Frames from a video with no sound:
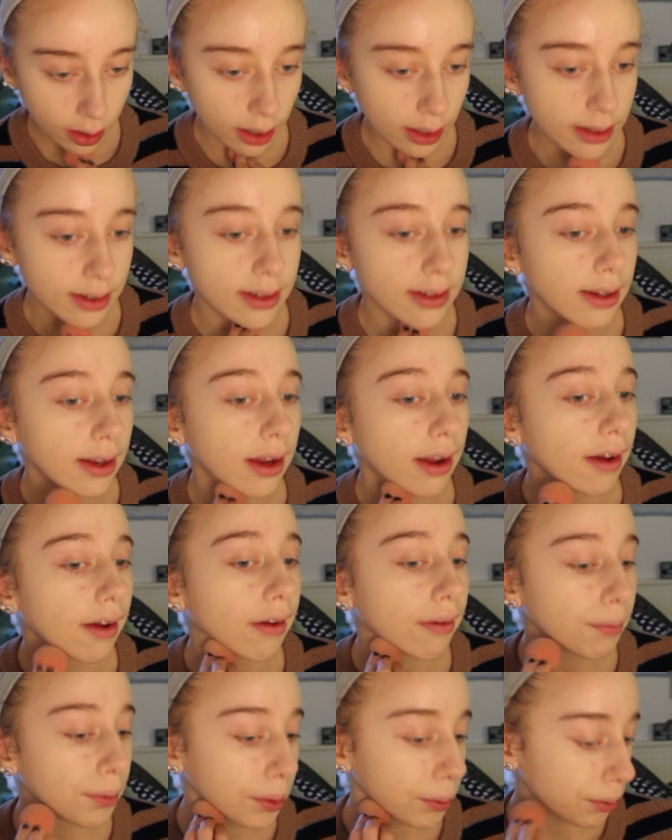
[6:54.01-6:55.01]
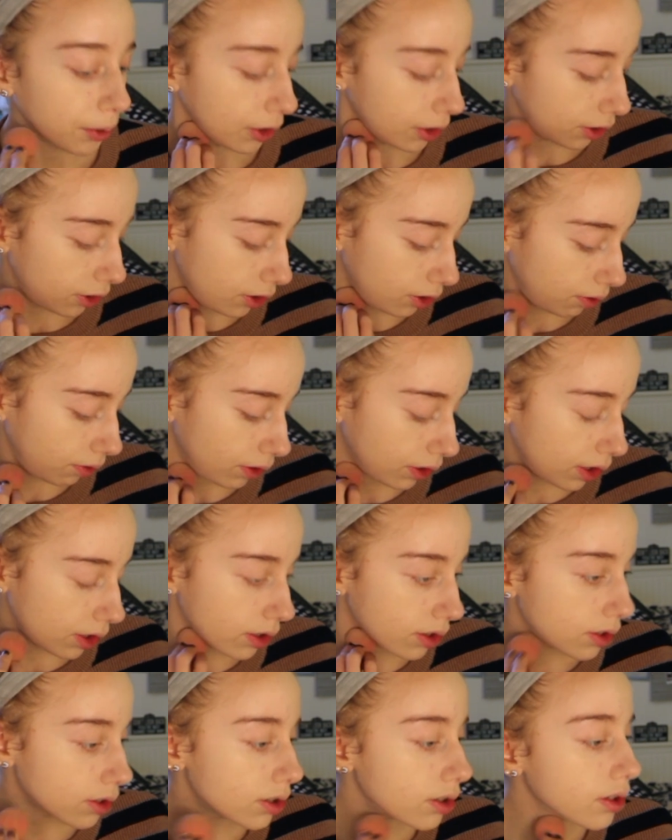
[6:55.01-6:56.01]
Let's see, how do we want to do
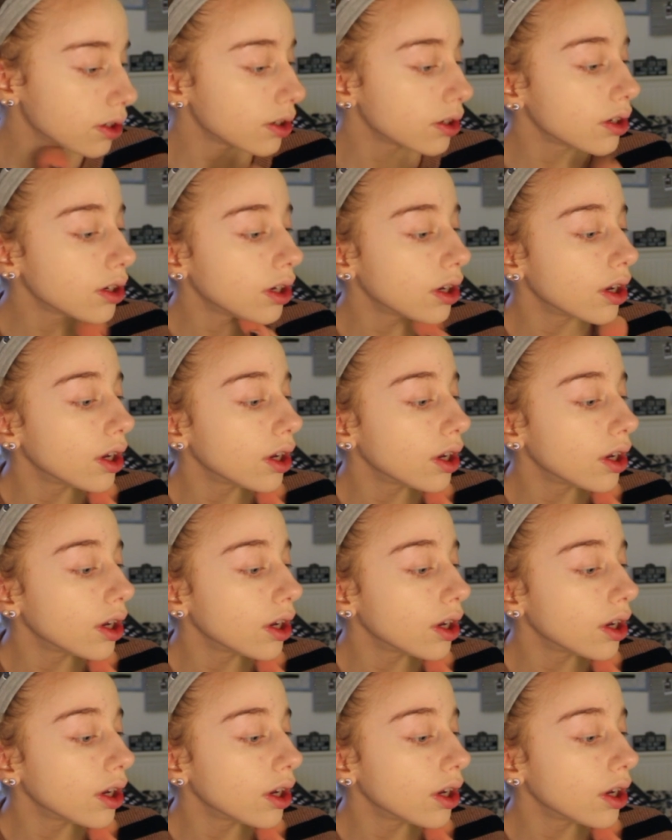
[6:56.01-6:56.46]
this?